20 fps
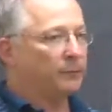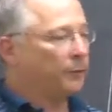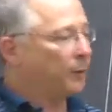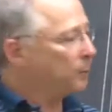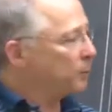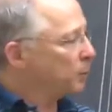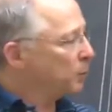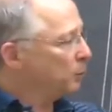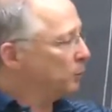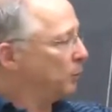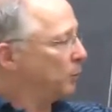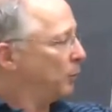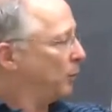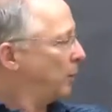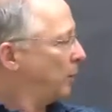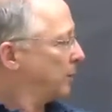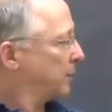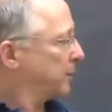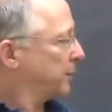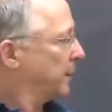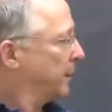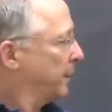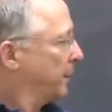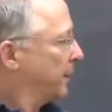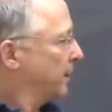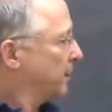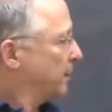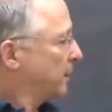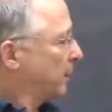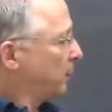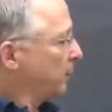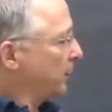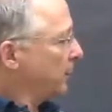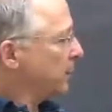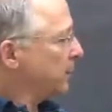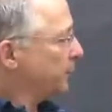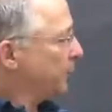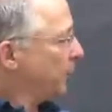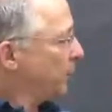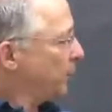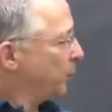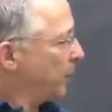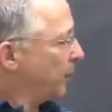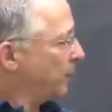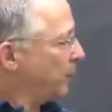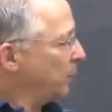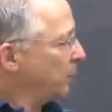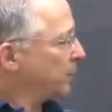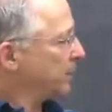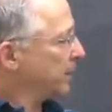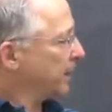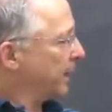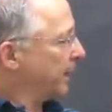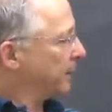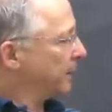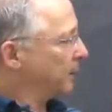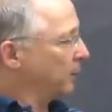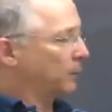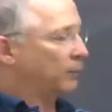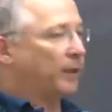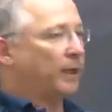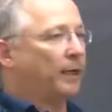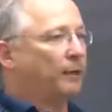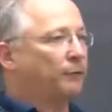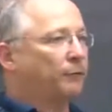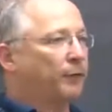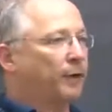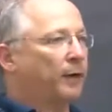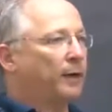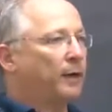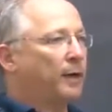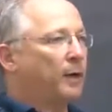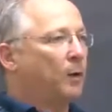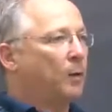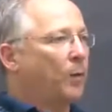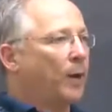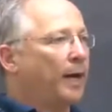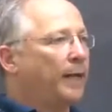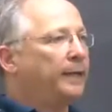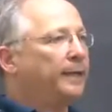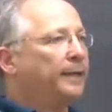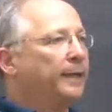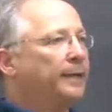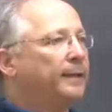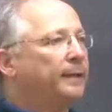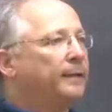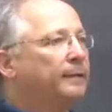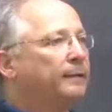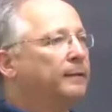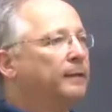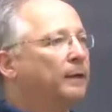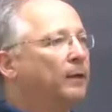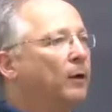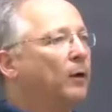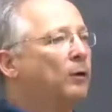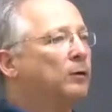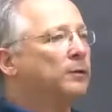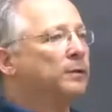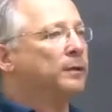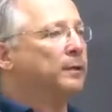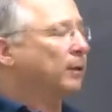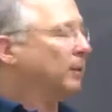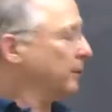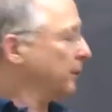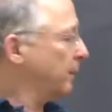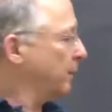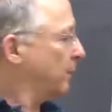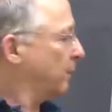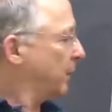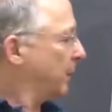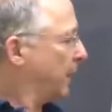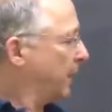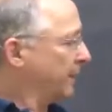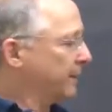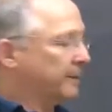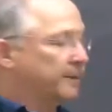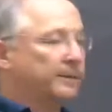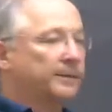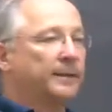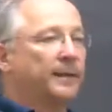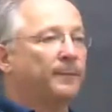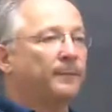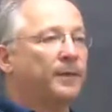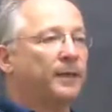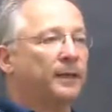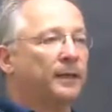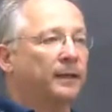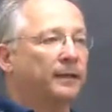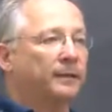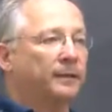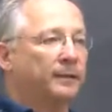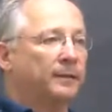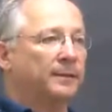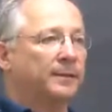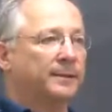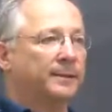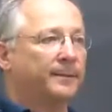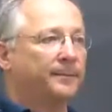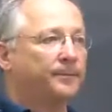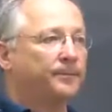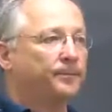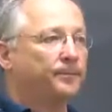if option two holds, so this formula looks like not alpha. Why can it all not look like something like this?